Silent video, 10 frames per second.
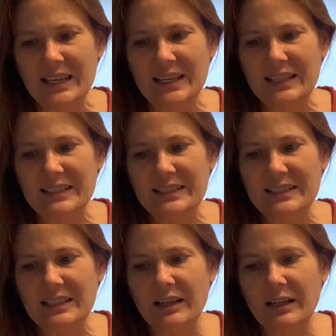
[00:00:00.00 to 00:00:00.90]
It is
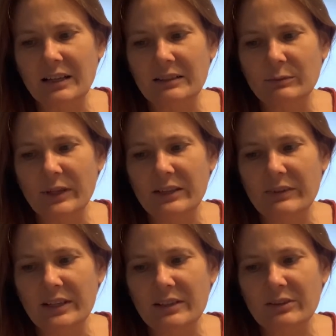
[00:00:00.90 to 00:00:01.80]
God
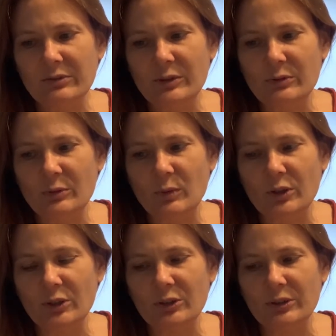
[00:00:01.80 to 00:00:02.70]
weaving through the
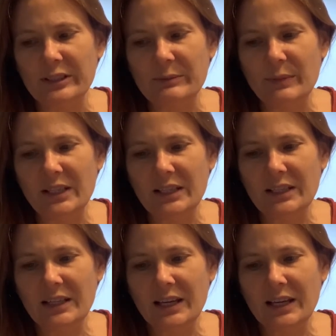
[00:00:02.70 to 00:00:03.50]
world and me.